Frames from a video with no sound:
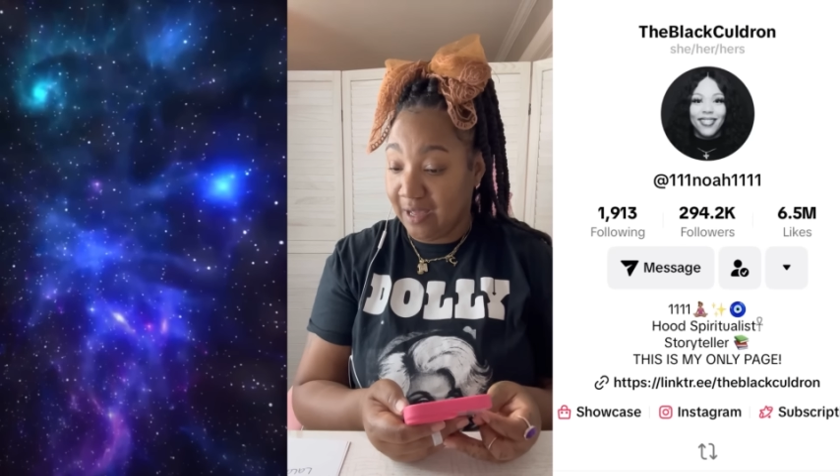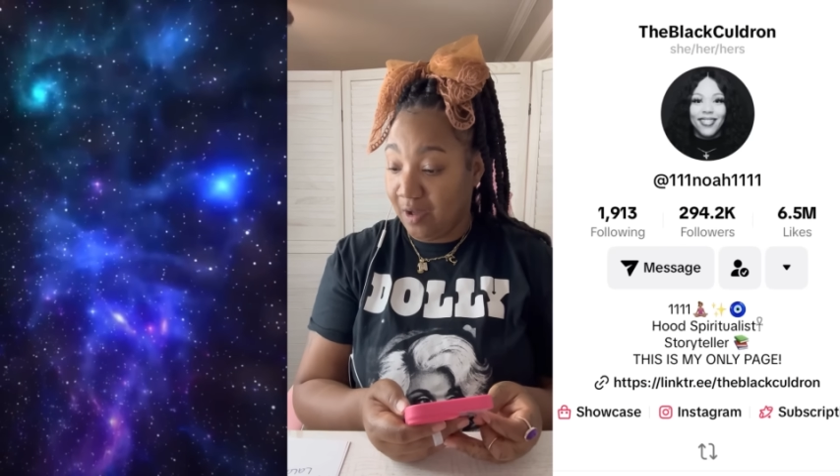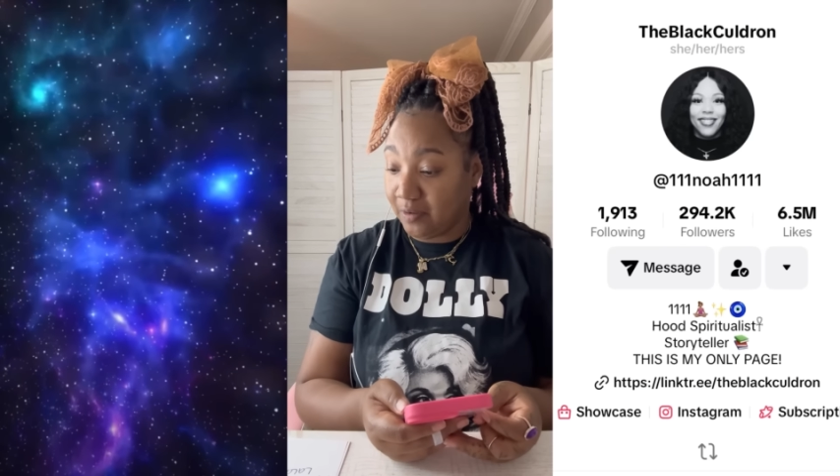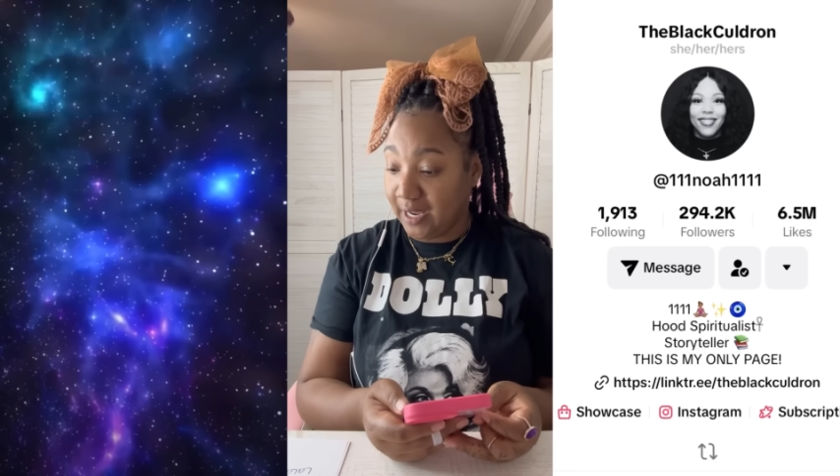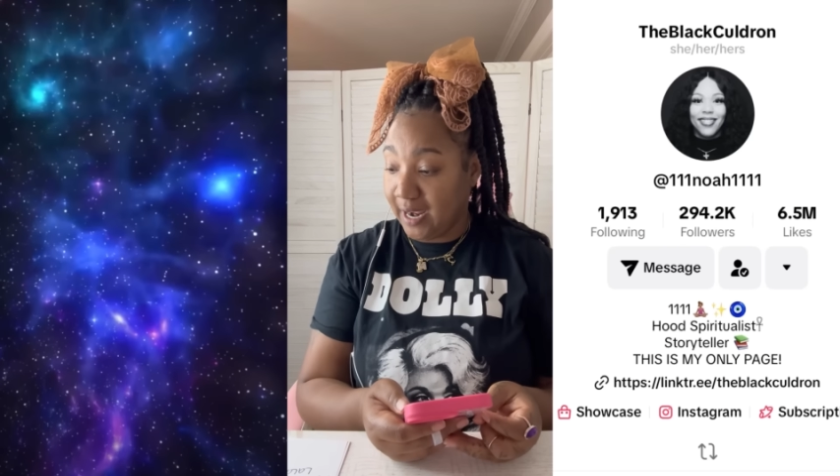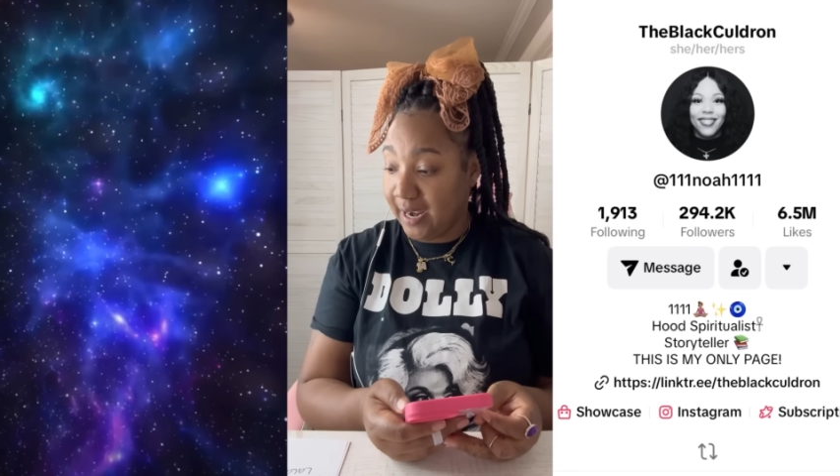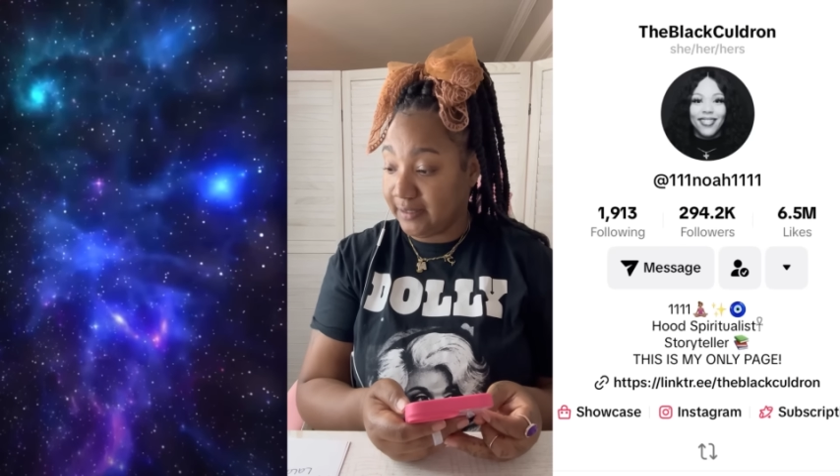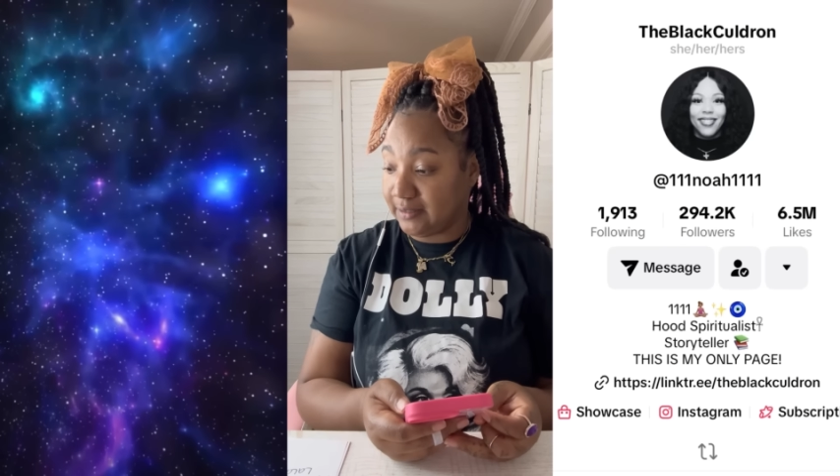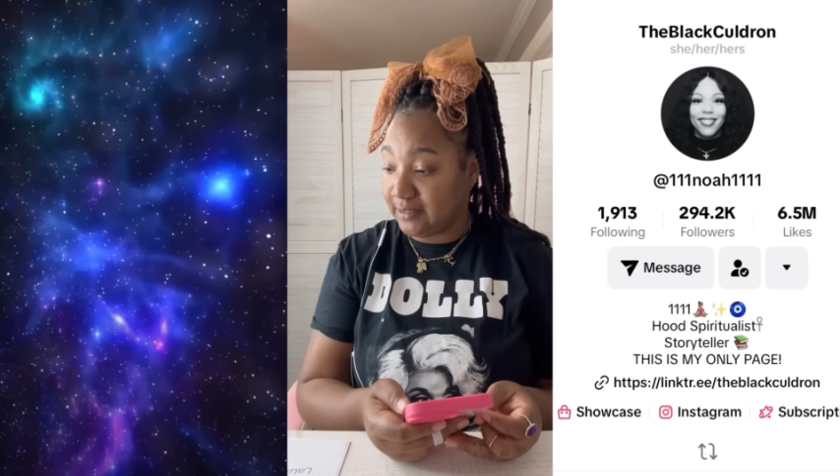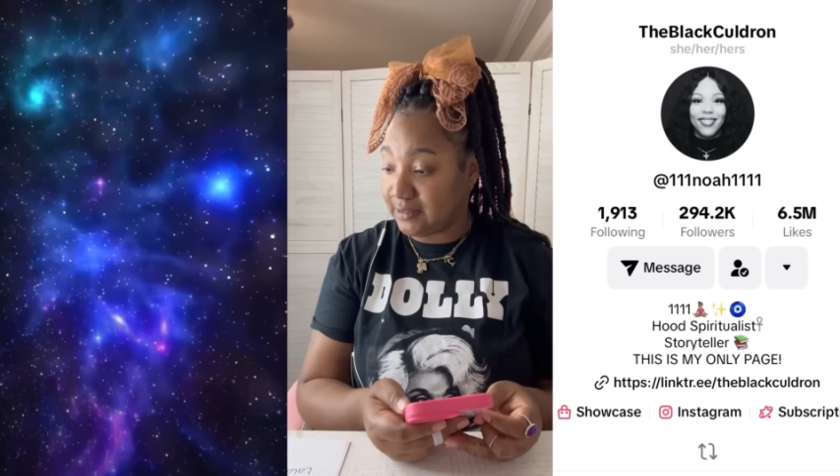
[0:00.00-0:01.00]

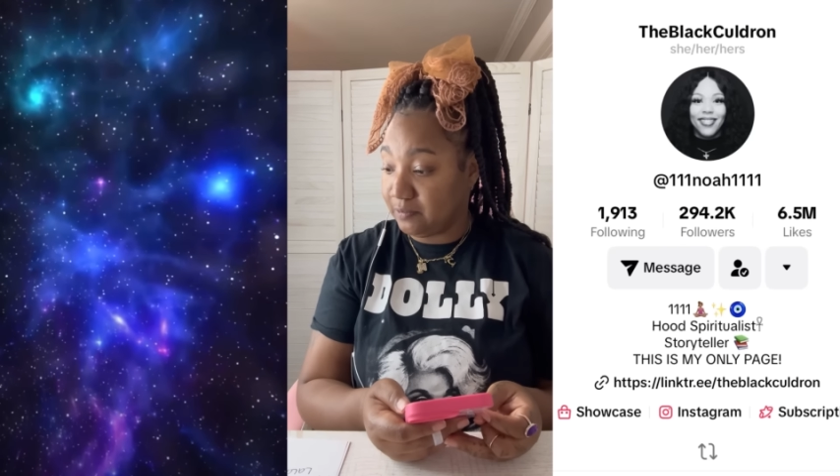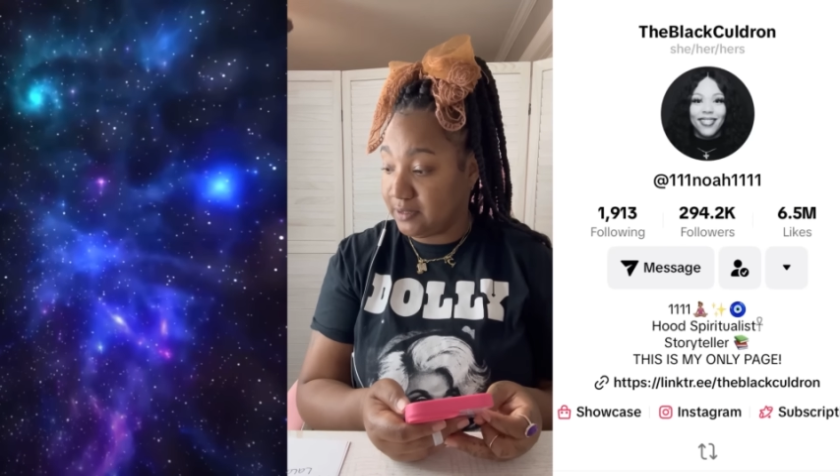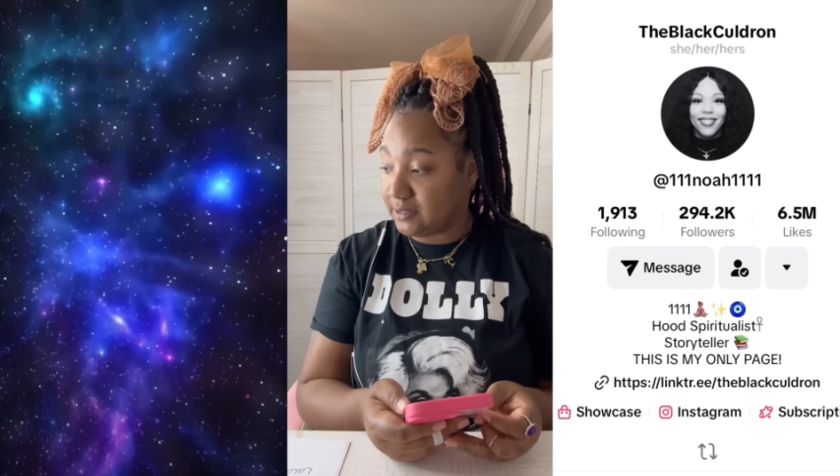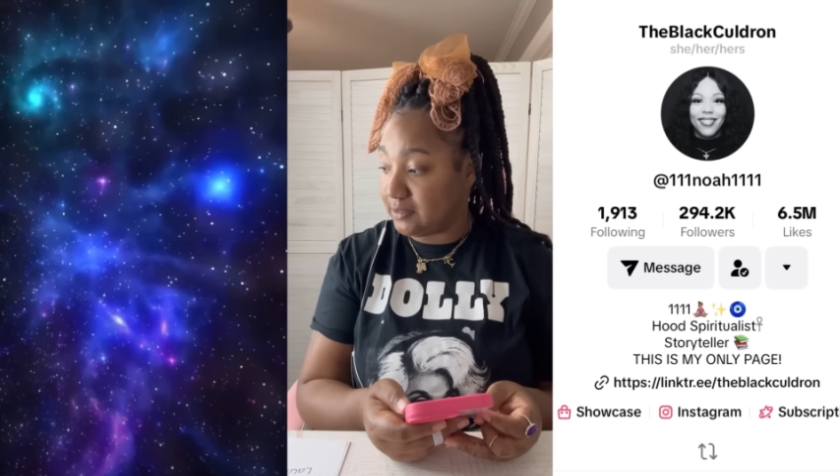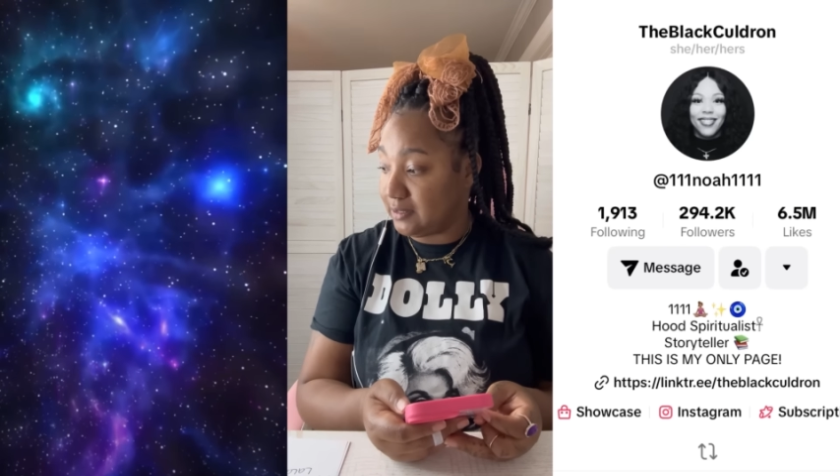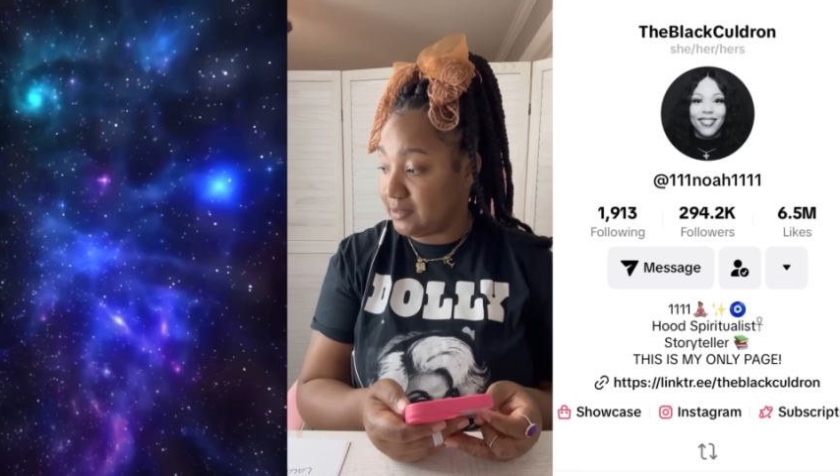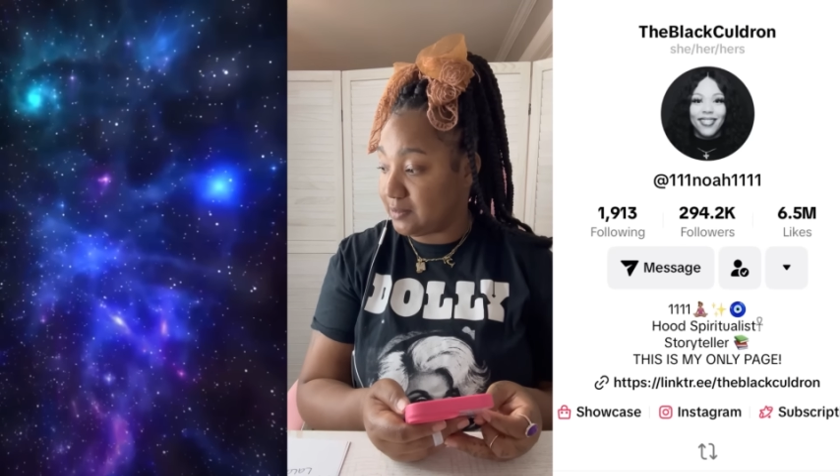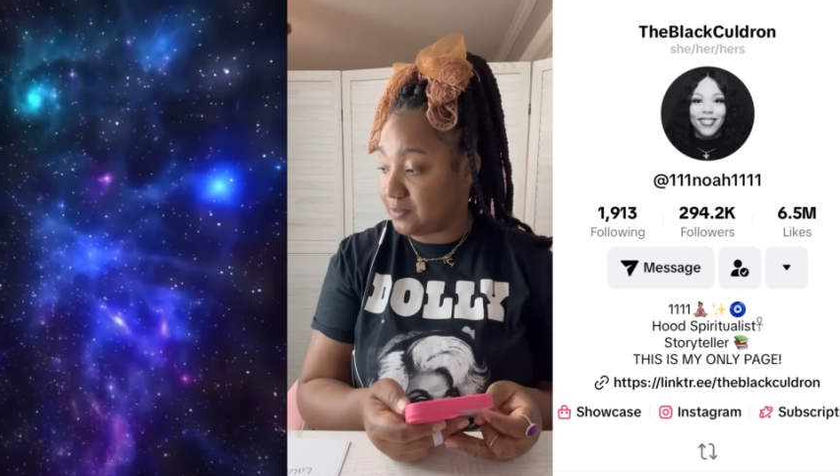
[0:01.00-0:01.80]
Okay, this was this